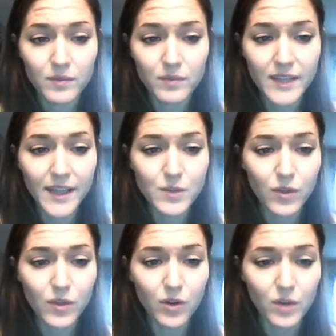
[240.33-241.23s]
tanks with
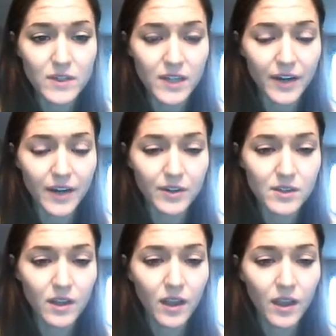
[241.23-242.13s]
enormous tires
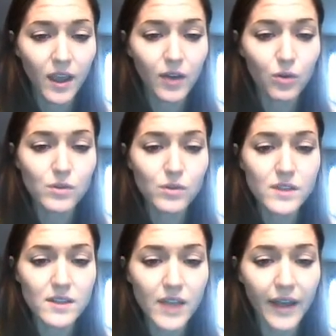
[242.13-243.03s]
and holes in the
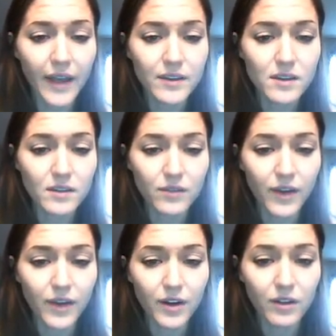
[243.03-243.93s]
sides to
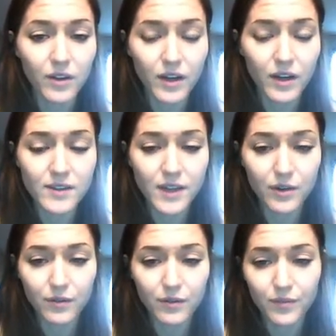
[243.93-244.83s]
fire their guns out
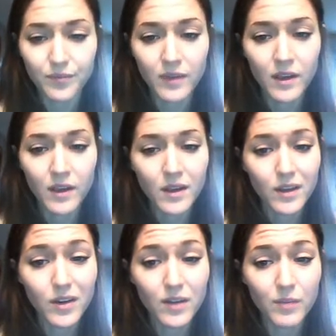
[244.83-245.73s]
of.
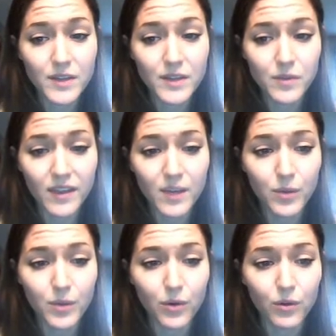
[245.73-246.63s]
You didn't mess with a
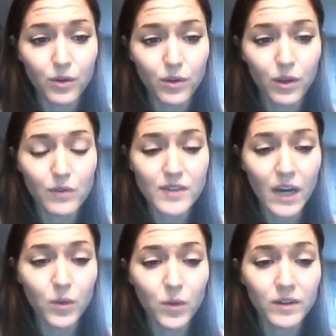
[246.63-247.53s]
hippo. You saw
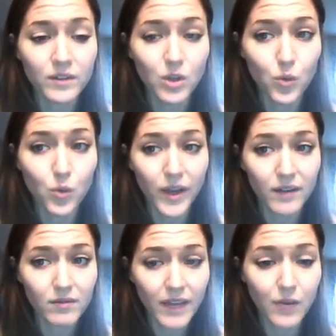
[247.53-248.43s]
one, you
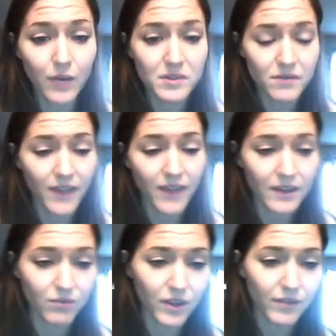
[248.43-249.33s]
ran. That was a fact
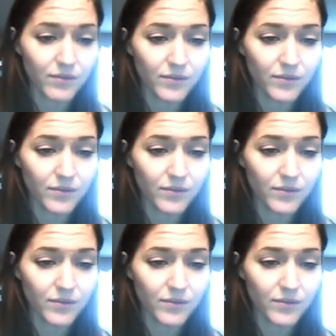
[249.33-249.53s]
of life.